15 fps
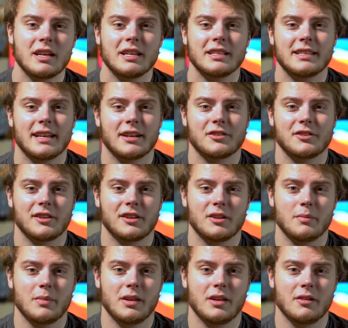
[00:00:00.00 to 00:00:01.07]
it's actually going to
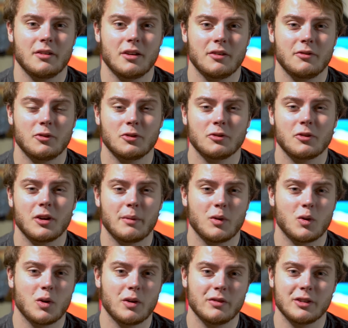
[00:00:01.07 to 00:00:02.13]
be a full frame
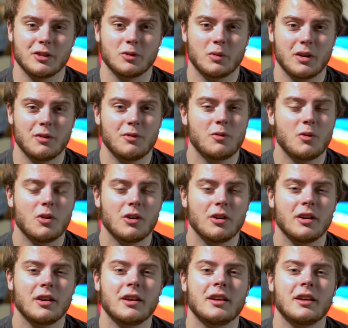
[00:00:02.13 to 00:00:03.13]
equivalent 24,